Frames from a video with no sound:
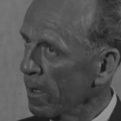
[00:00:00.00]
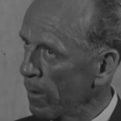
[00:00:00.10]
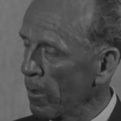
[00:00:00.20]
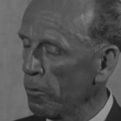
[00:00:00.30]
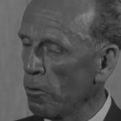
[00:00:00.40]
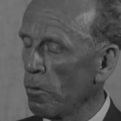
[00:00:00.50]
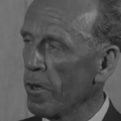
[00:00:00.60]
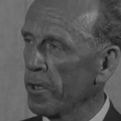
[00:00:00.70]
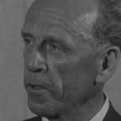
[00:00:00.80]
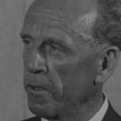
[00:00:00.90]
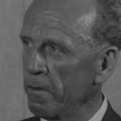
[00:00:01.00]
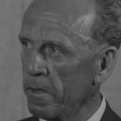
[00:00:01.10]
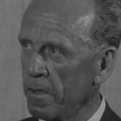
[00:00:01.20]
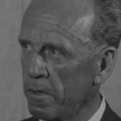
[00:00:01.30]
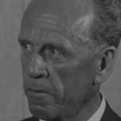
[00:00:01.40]
They won't all want to do
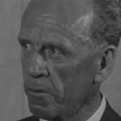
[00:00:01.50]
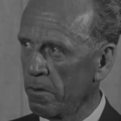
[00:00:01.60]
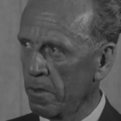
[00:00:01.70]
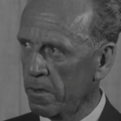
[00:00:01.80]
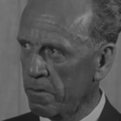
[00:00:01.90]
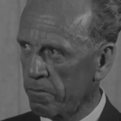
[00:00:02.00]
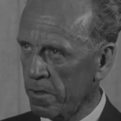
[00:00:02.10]
this, of course.